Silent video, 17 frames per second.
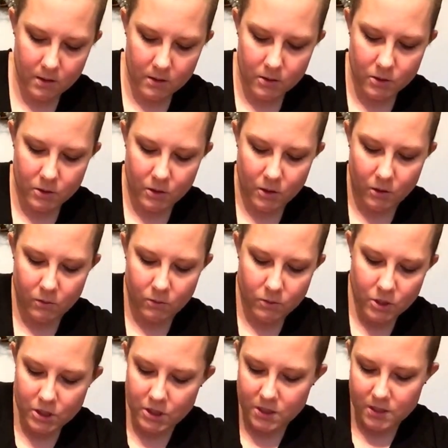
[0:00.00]
So you
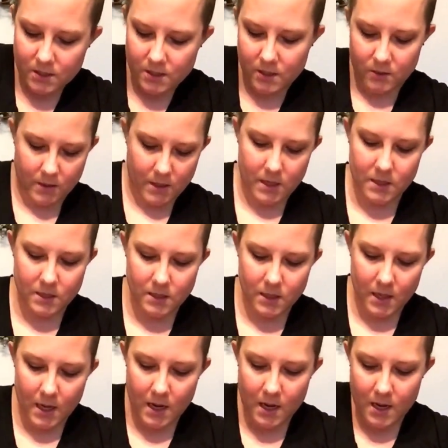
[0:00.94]
just, seriously,
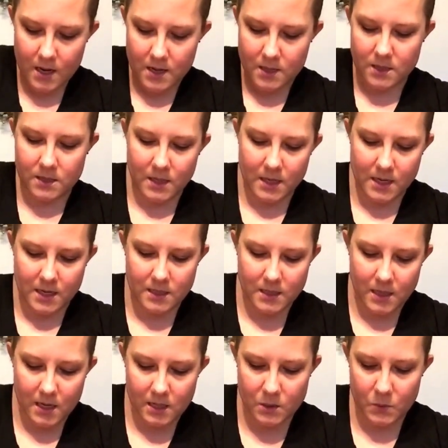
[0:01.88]
it's the
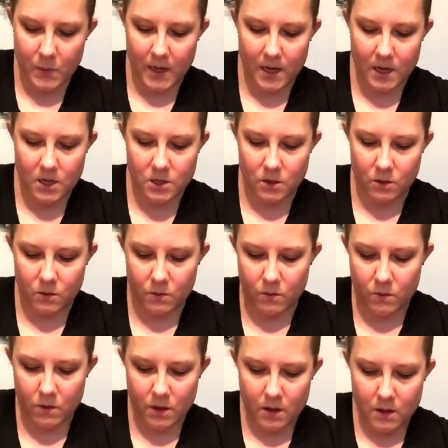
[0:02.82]
easiest way to
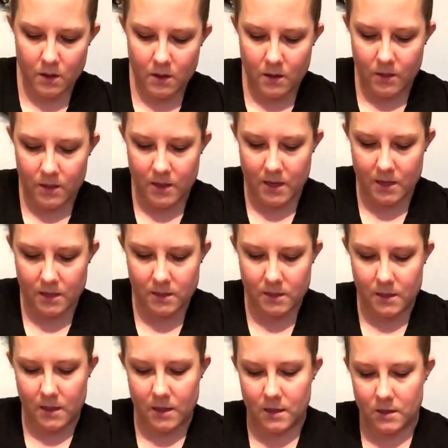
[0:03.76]
do
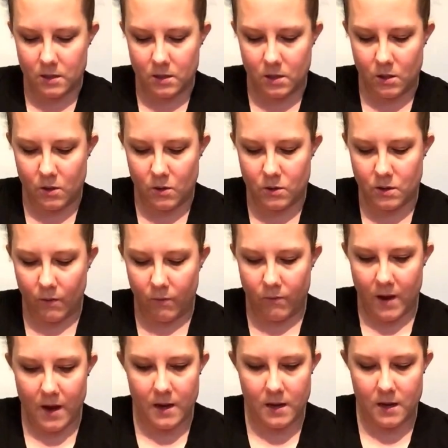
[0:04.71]
this is to use the
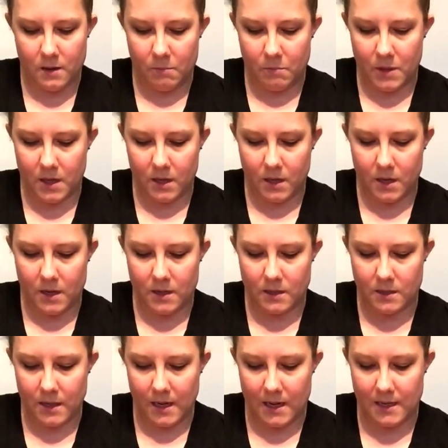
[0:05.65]
fondant,
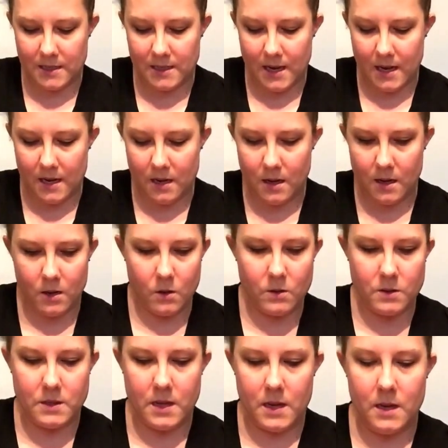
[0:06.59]
because like I said, it
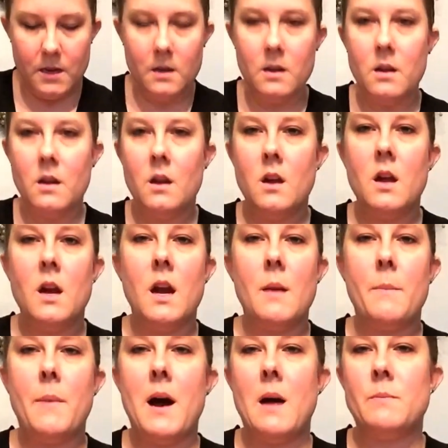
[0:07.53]
goes in and
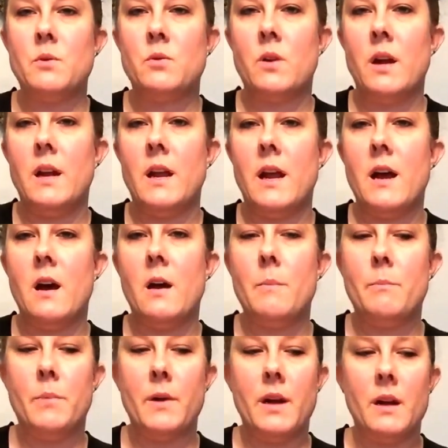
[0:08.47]
it pops right
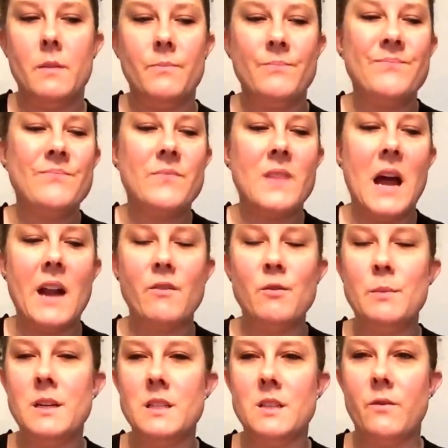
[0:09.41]
out. But not
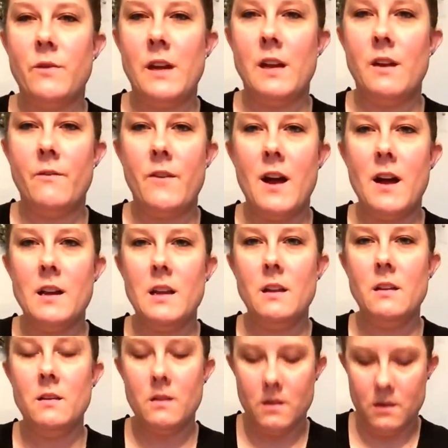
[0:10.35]
everybody's a fan of
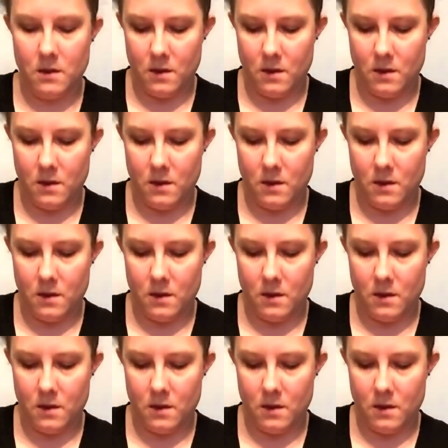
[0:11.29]
fondant.